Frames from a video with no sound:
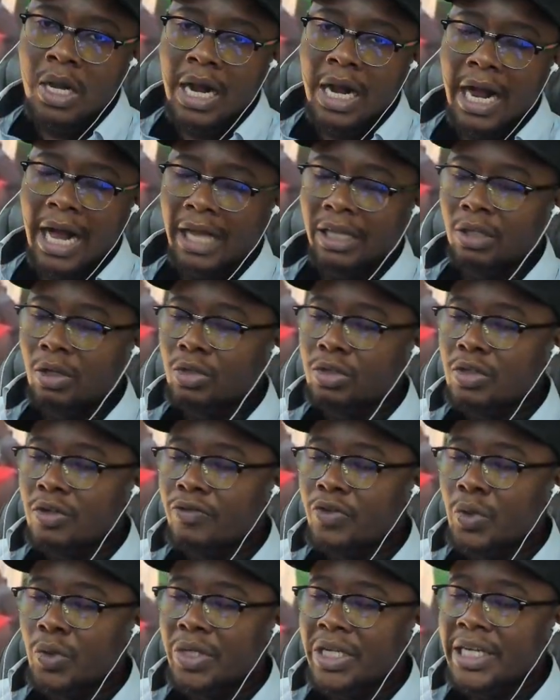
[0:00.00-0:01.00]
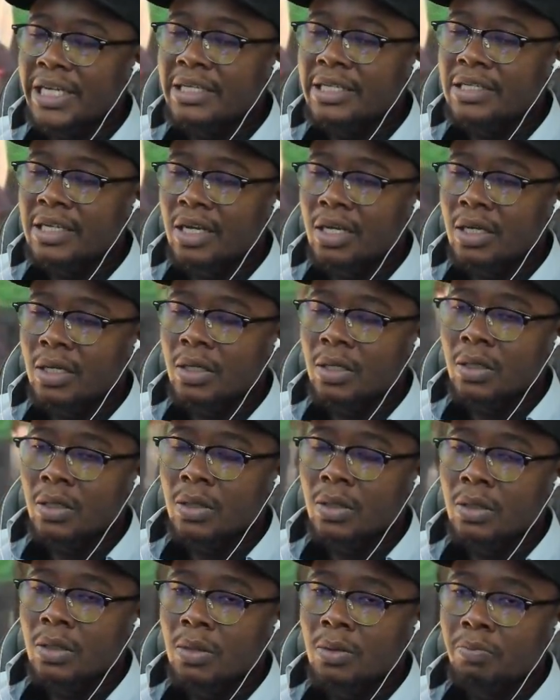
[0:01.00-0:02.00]
A lot of UNITA
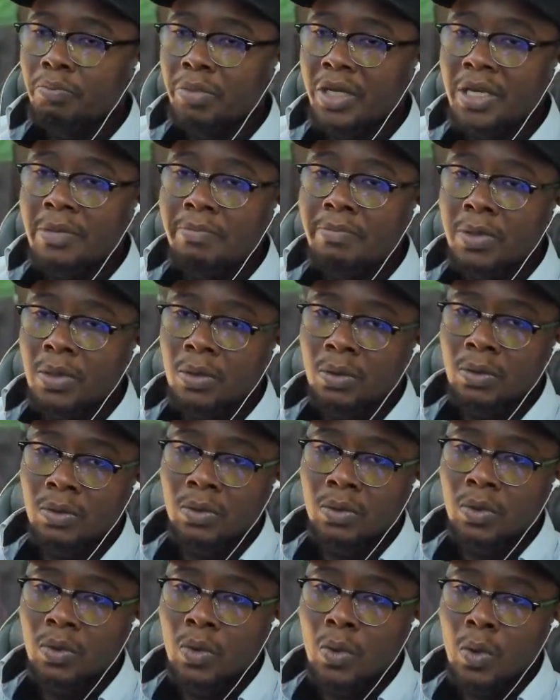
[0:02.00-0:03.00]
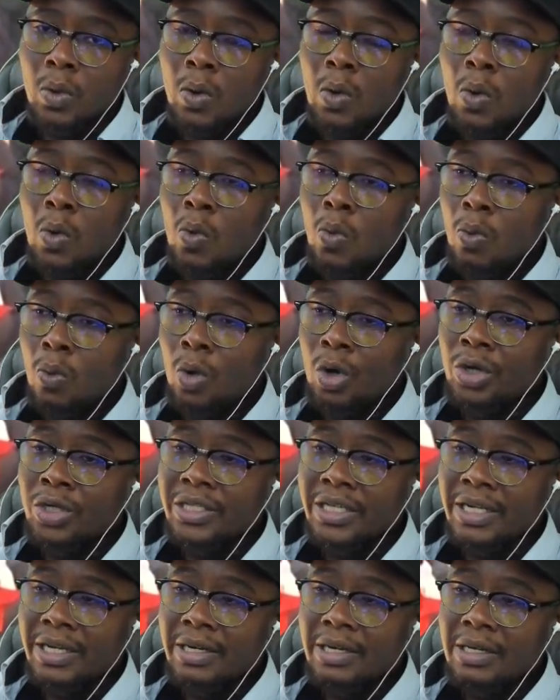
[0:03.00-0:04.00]
people
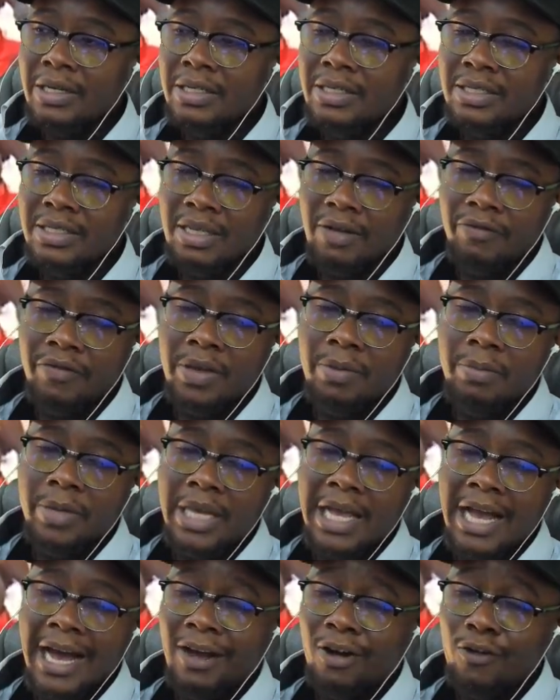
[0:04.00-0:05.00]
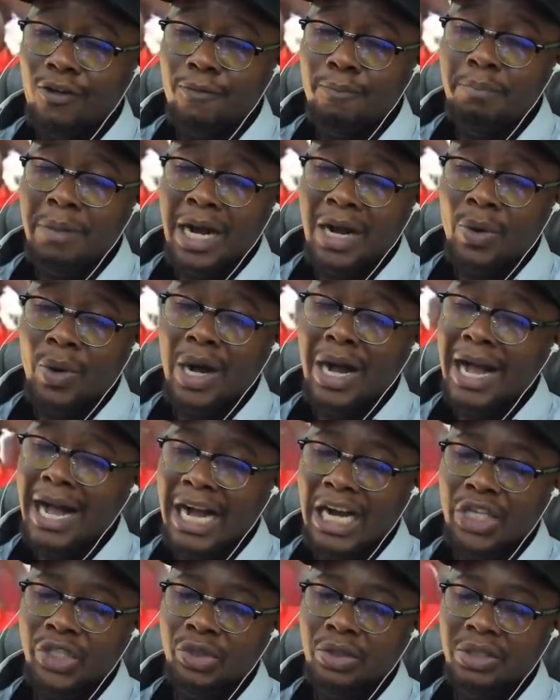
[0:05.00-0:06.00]
wanted Savimbi out of power
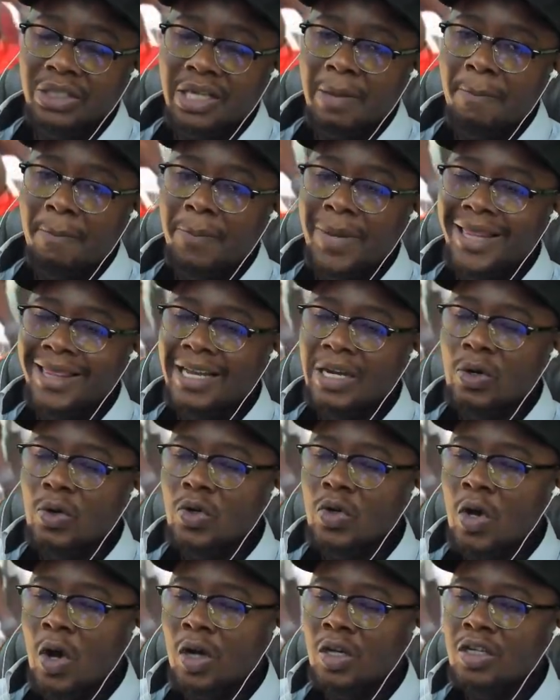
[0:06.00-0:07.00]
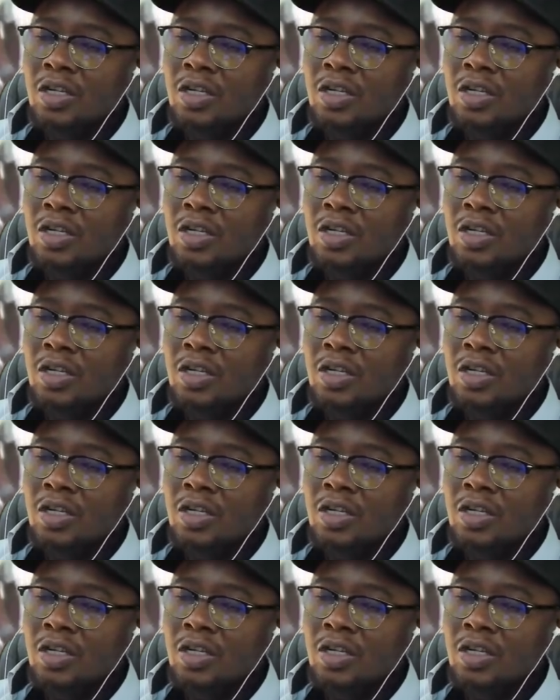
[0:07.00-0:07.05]
actually, but they could not